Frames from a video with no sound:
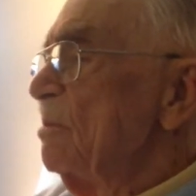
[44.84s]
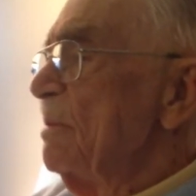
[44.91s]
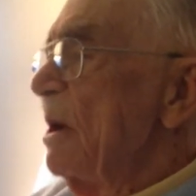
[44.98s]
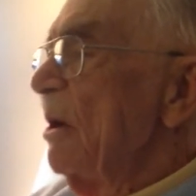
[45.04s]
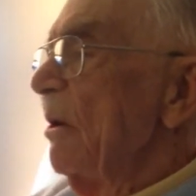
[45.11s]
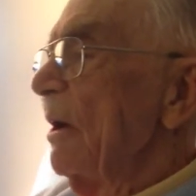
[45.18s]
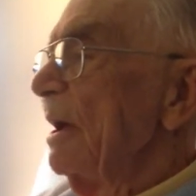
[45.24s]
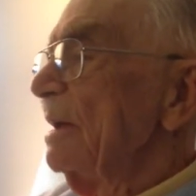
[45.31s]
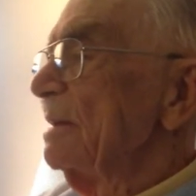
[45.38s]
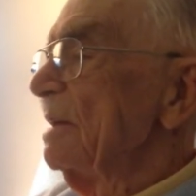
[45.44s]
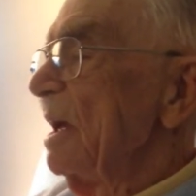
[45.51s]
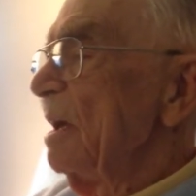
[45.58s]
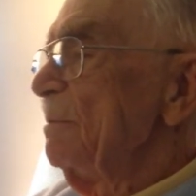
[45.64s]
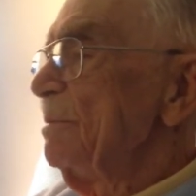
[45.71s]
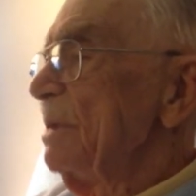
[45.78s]
Mareydt,
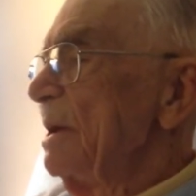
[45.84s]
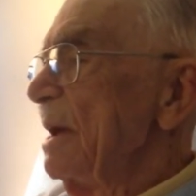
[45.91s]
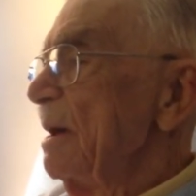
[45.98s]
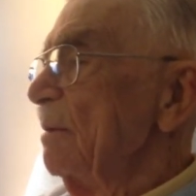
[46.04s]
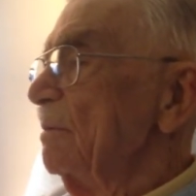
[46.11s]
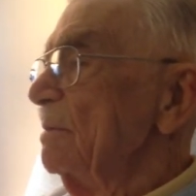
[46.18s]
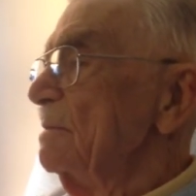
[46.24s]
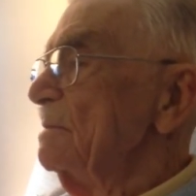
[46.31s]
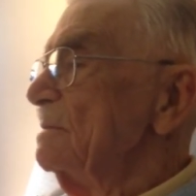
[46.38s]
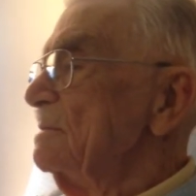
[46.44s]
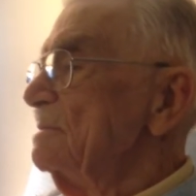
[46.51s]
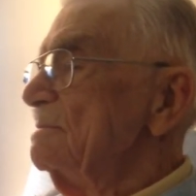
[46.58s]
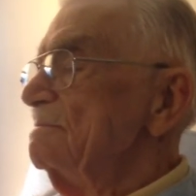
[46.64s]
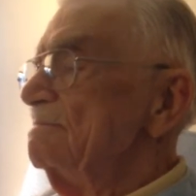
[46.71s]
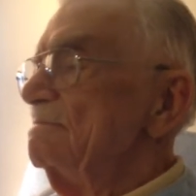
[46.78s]
APM.
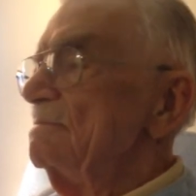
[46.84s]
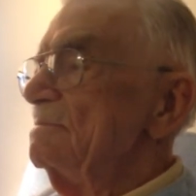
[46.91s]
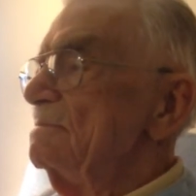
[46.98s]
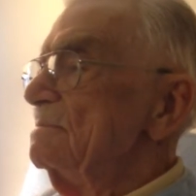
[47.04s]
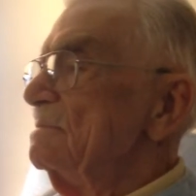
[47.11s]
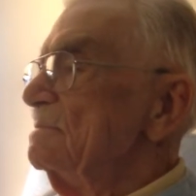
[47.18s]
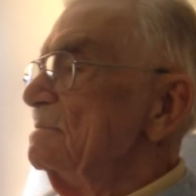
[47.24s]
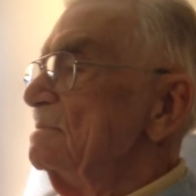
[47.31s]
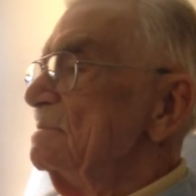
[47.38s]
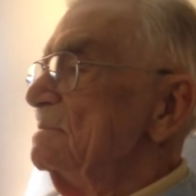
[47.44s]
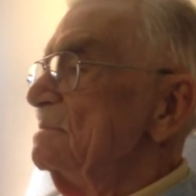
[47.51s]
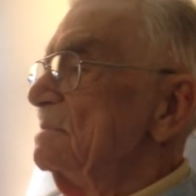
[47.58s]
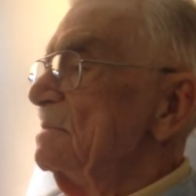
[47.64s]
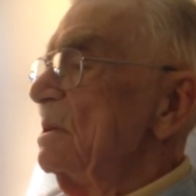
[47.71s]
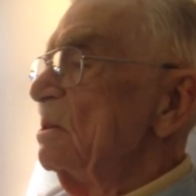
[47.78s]
Yeah.
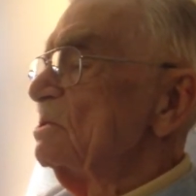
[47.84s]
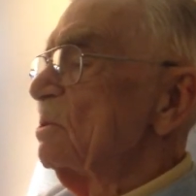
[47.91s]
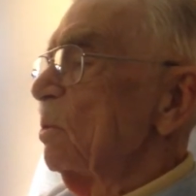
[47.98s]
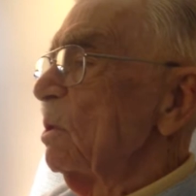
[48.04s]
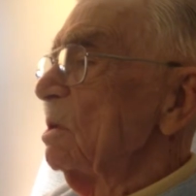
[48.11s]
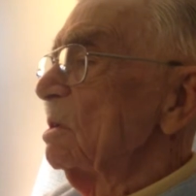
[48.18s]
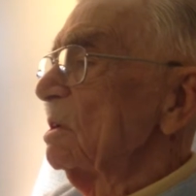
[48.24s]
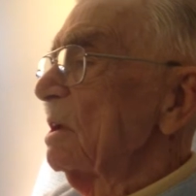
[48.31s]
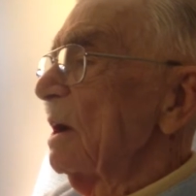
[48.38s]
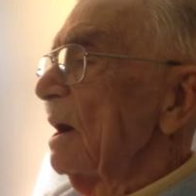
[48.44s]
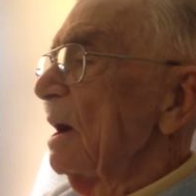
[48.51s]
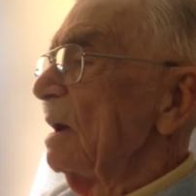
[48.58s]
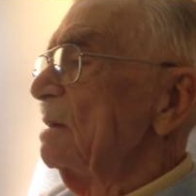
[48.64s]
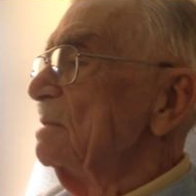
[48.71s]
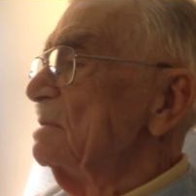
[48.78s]
He was a wonderful
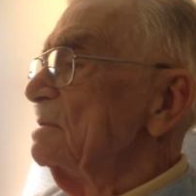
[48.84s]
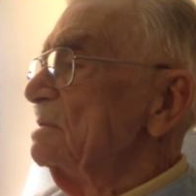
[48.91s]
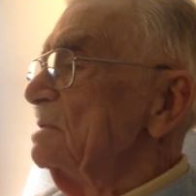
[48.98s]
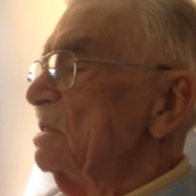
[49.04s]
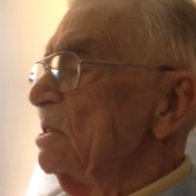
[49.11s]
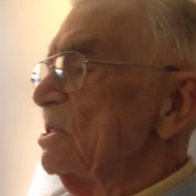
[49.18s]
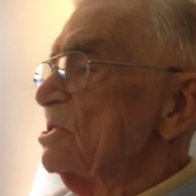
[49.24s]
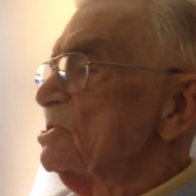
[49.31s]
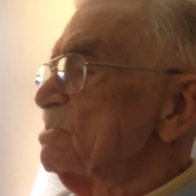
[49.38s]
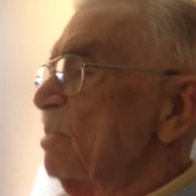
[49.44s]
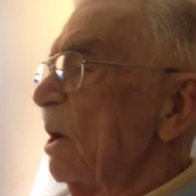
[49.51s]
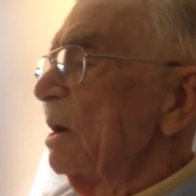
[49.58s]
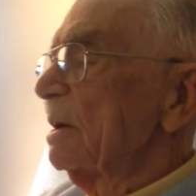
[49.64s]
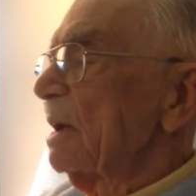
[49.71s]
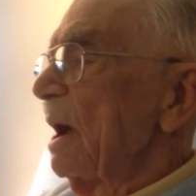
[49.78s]
guy. He was a
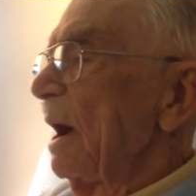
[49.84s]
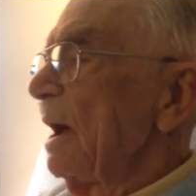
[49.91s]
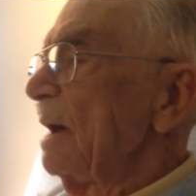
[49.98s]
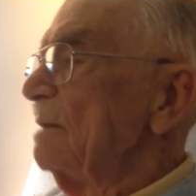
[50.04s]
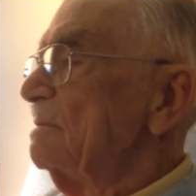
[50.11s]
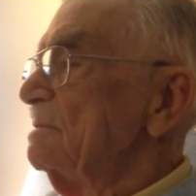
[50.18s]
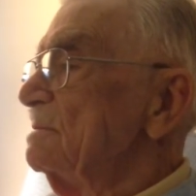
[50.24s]
smart guy.